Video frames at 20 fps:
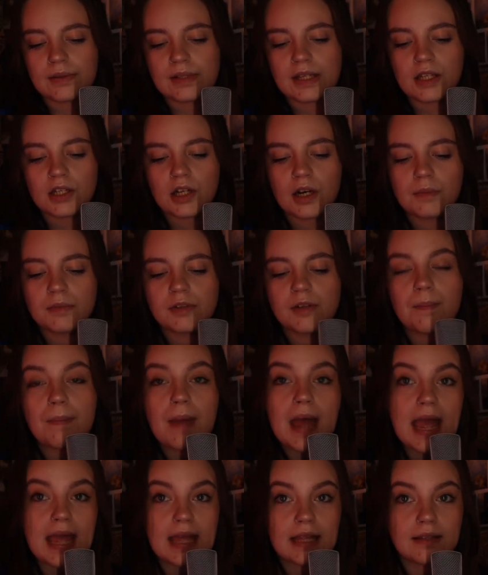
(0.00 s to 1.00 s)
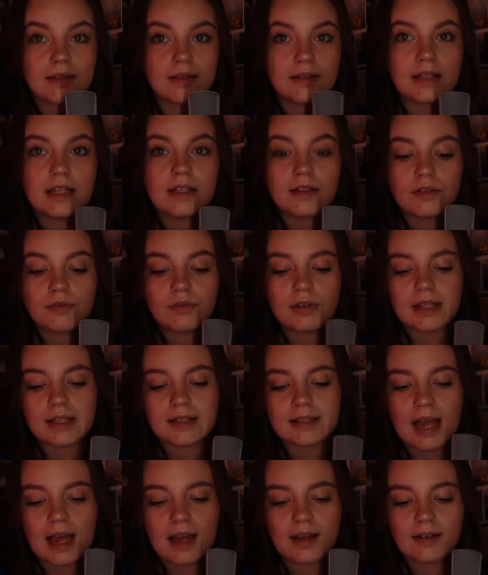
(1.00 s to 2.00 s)
In terms of pens, this is really
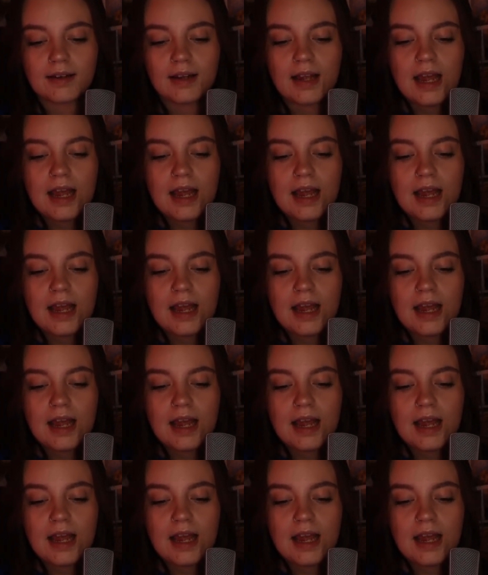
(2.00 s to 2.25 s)
sad.